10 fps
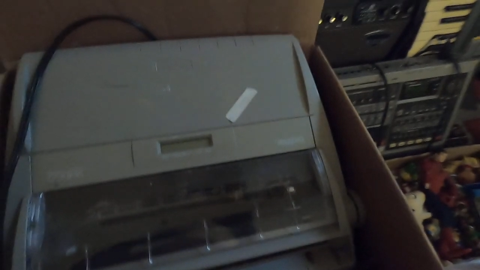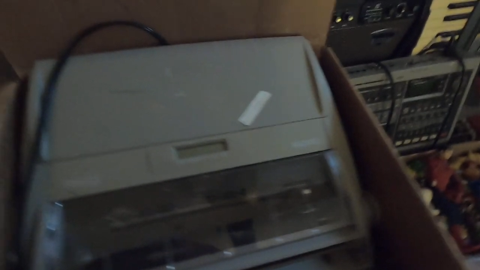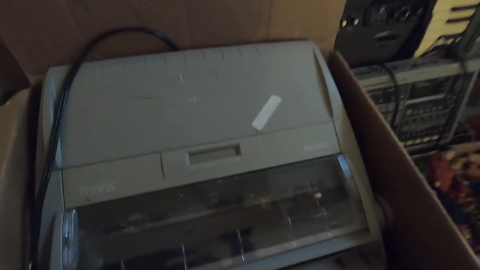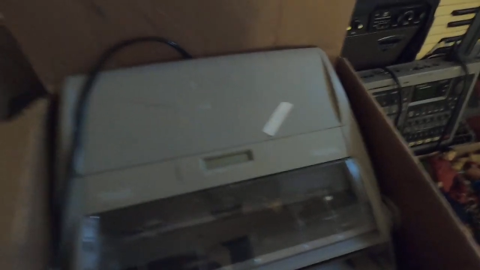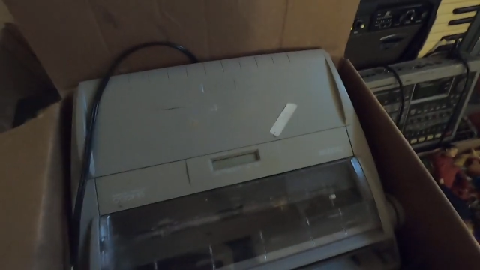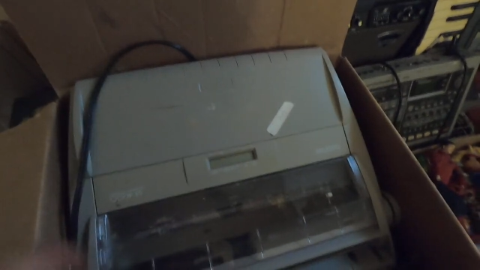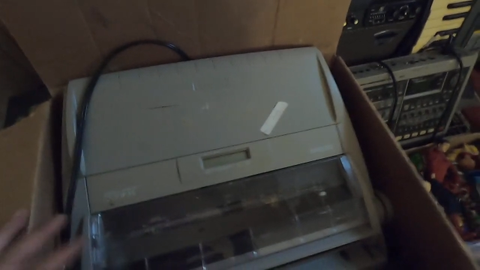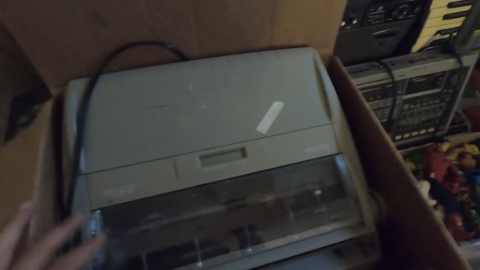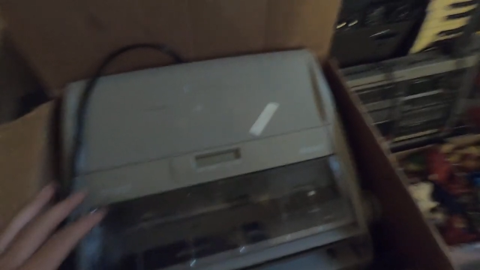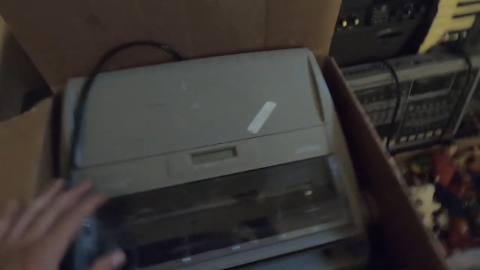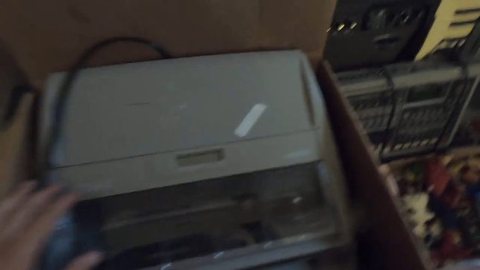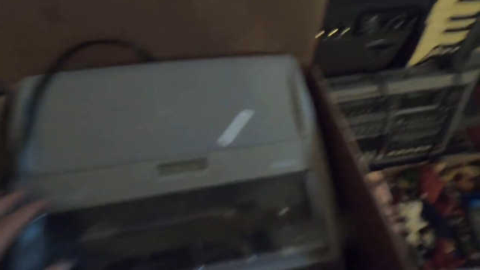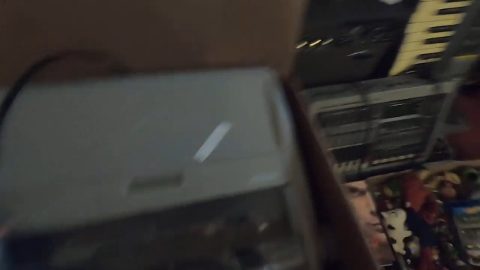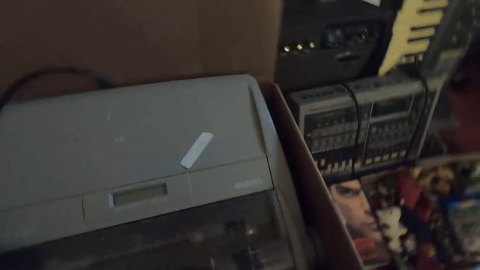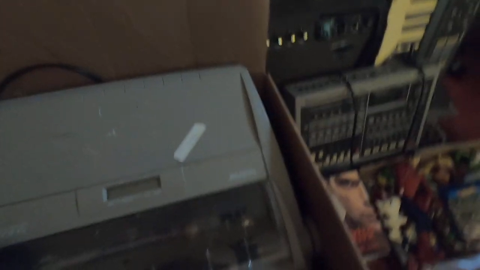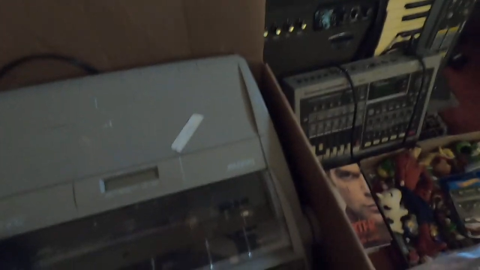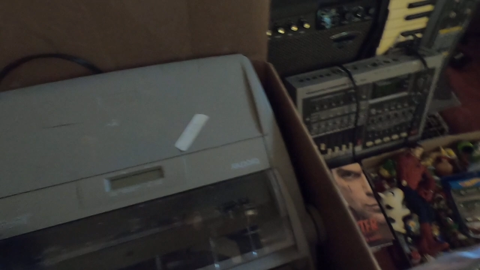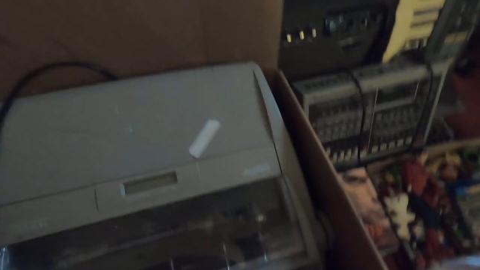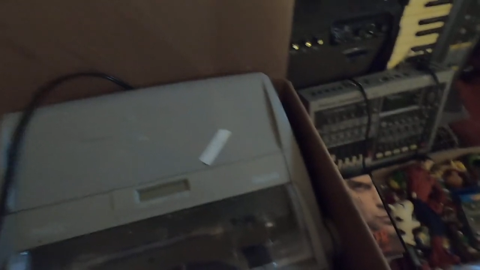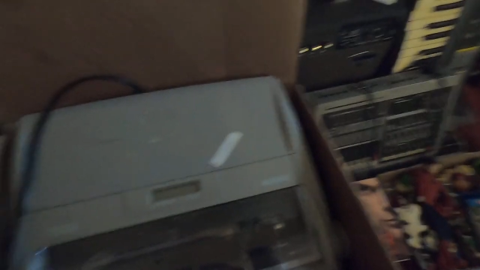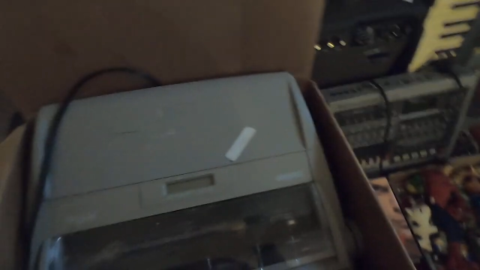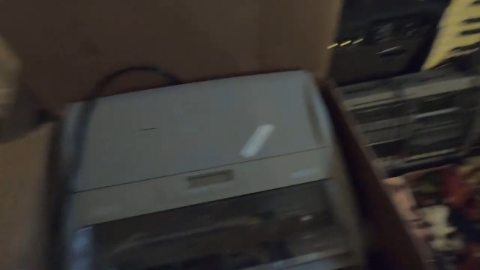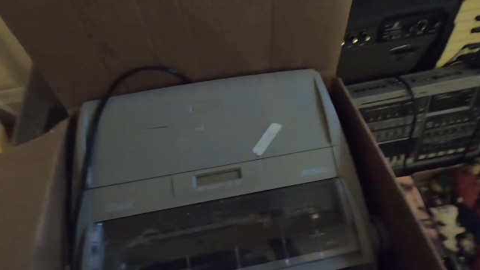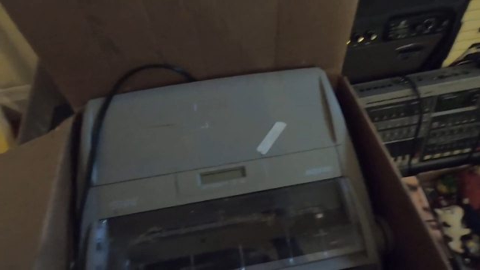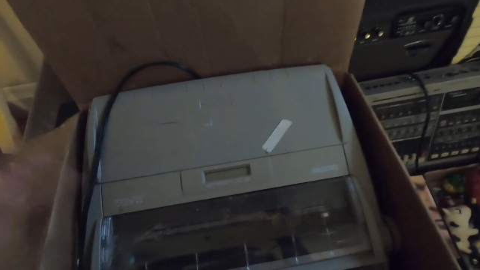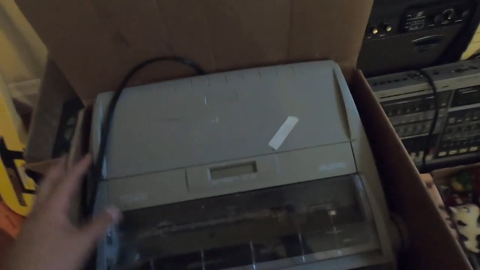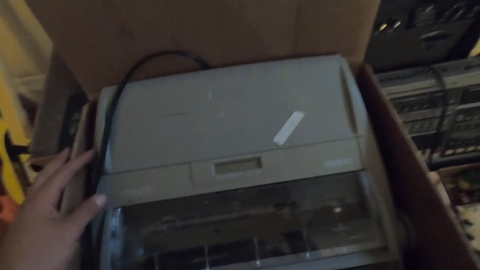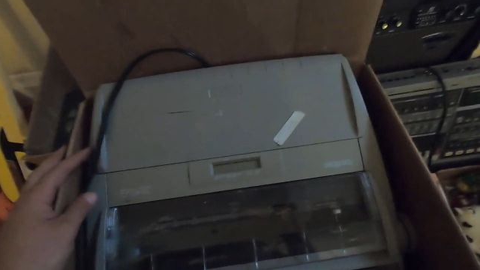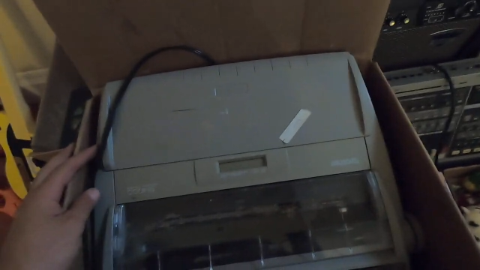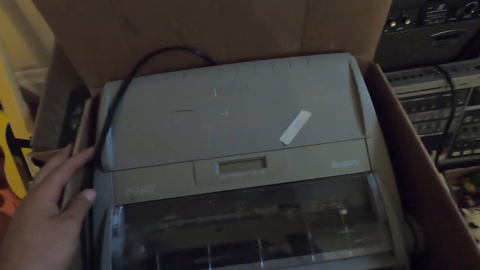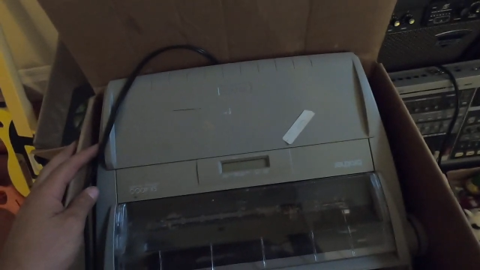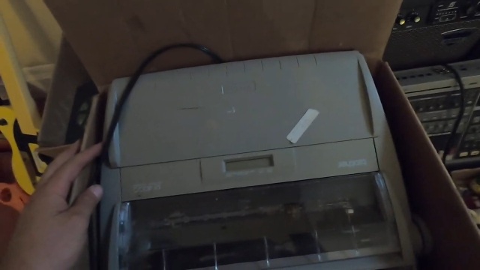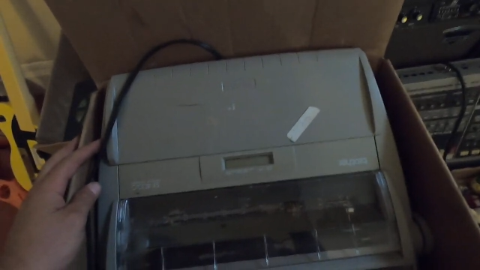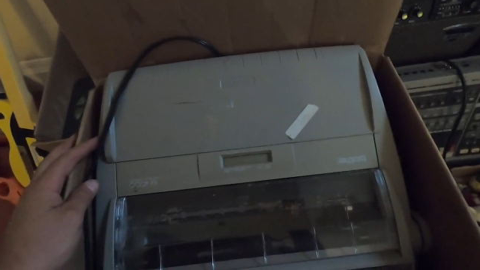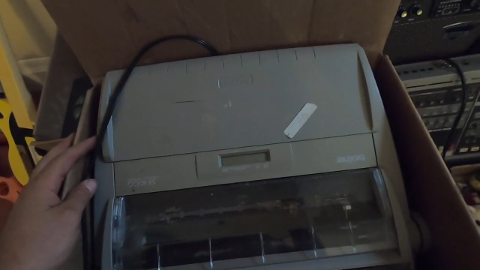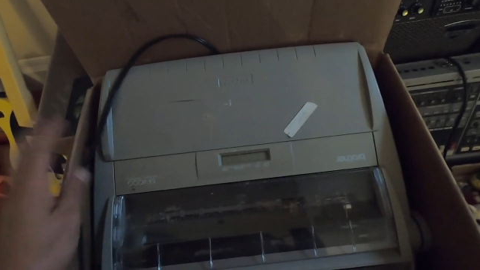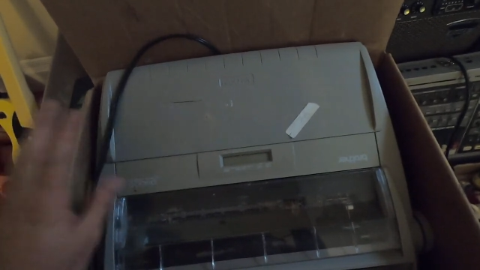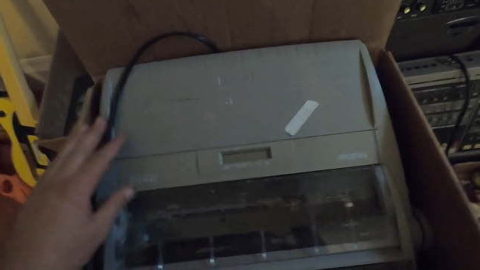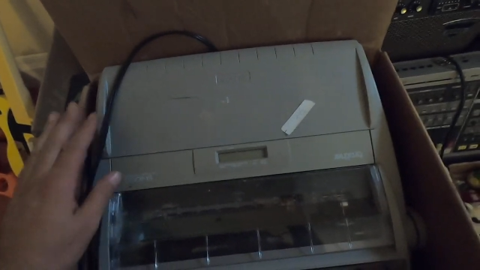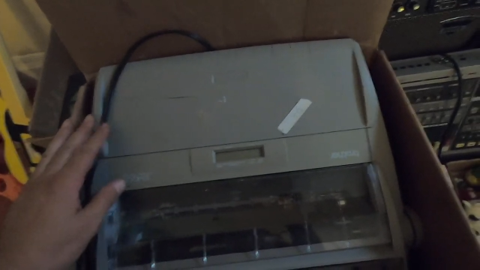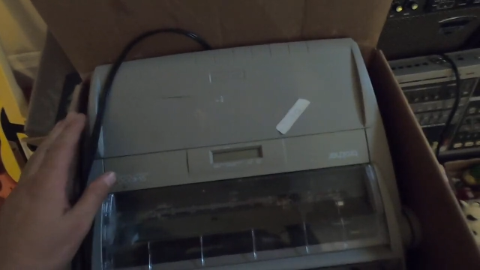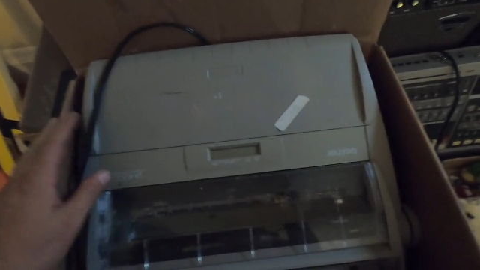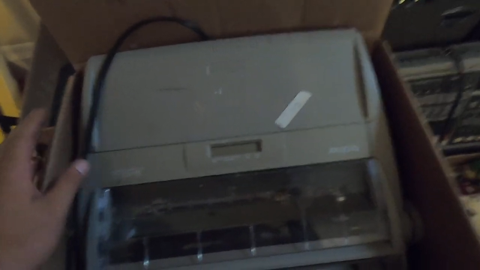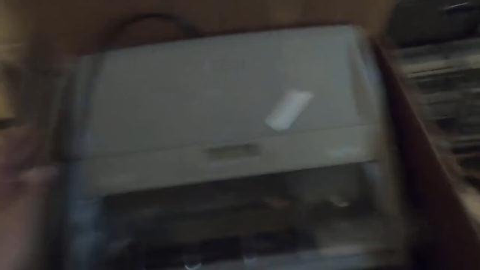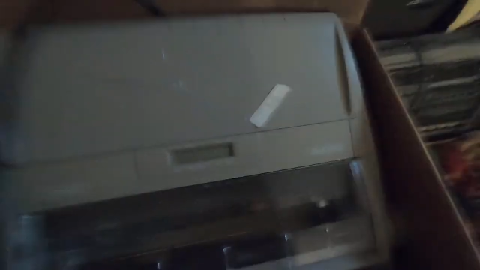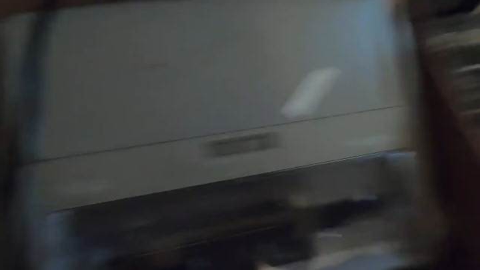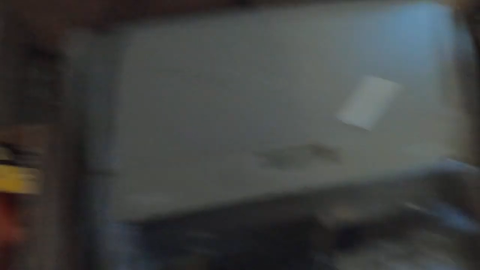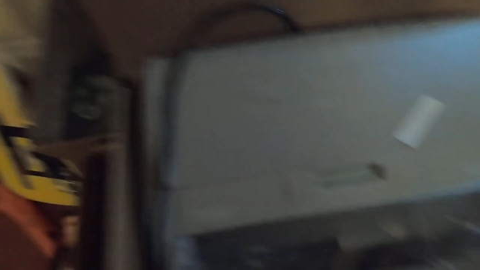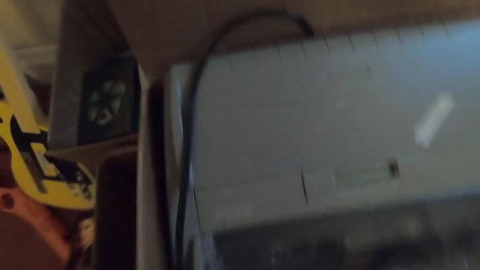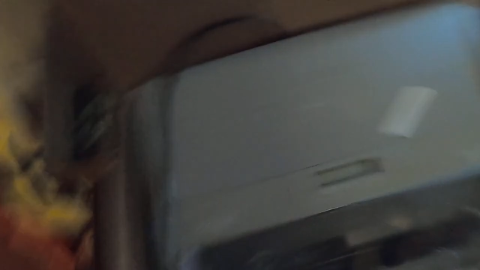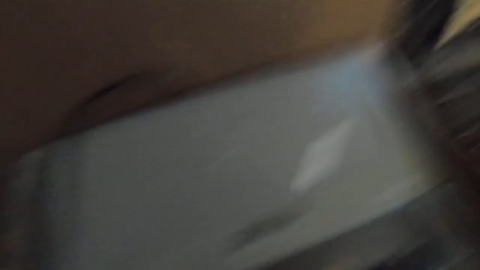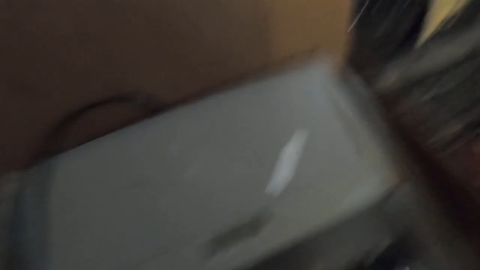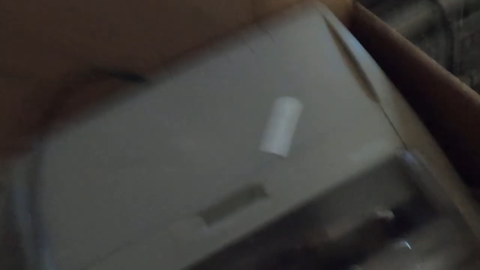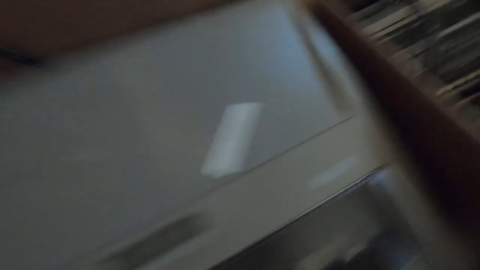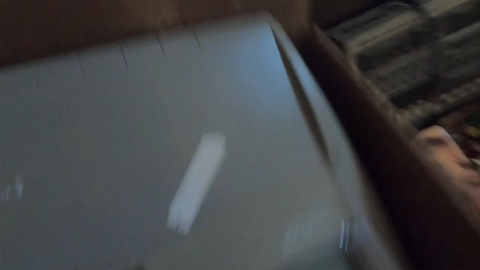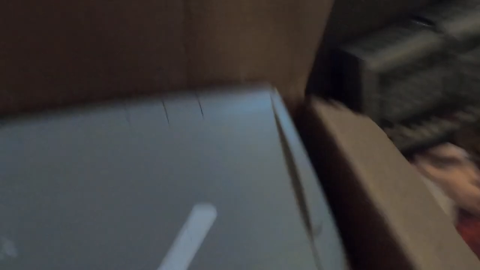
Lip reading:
[unreadable: no face in view]